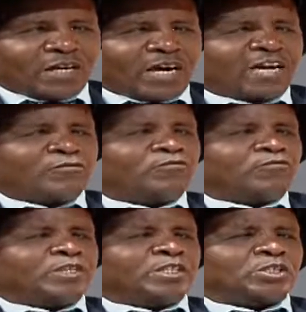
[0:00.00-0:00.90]
I have
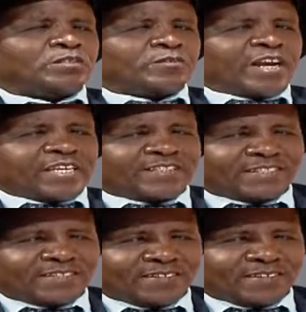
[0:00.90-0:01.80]
finished the
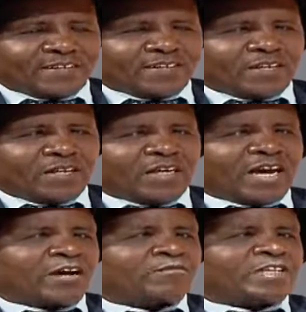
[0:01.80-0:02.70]
race, and
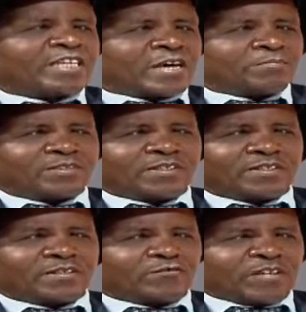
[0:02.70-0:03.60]
I have kept
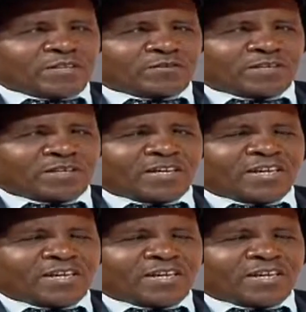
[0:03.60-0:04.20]
the faith.